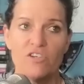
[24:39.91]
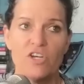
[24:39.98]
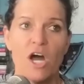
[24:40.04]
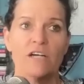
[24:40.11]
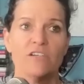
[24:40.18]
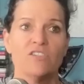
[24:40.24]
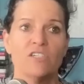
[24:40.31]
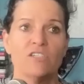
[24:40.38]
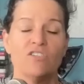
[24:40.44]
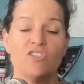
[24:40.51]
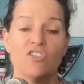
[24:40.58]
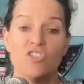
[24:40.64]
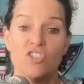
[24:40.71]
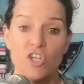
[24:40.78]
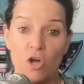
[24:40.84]
toxins,
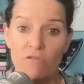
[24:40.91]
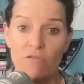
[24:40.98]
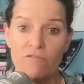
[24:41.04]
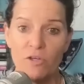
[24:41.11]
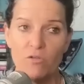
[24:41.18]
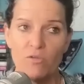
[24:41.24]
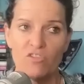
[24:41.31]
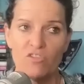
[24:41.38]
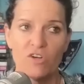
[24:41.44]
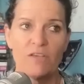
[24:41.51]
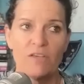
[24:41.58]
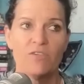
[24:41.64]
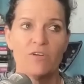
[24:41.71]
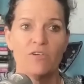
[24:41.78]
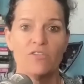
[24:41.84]
so filled with
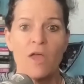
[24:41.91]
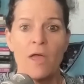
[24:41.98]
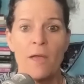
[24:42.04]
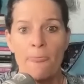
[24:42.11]
stressors,